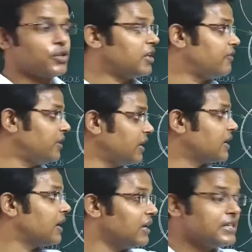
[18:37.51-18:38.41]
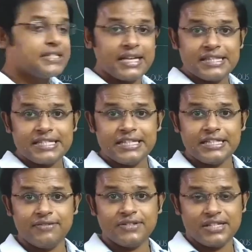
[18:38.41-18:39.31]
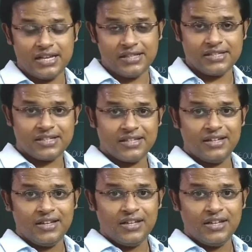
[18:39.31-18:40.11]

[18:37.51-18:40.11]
So they are very color sensitive cells.